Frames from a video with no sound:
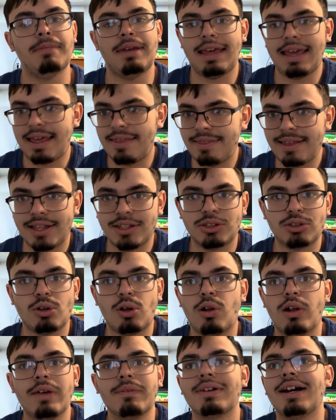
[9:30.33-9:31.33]
And that's
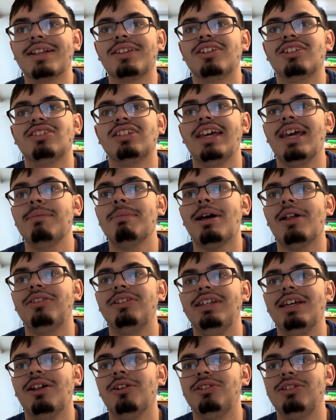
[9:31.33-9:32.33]
all I've got to say about
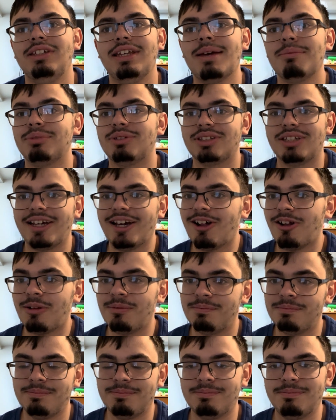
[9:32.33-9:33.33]
the LTM scale.
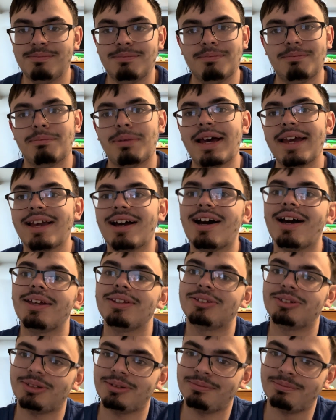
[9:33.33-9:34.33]
Bye,
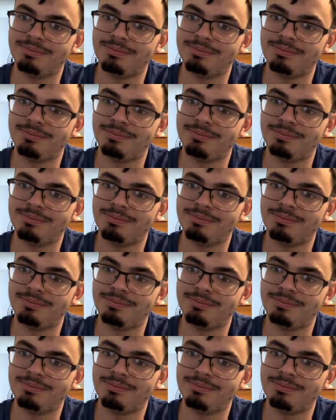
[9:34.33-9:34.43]
guys.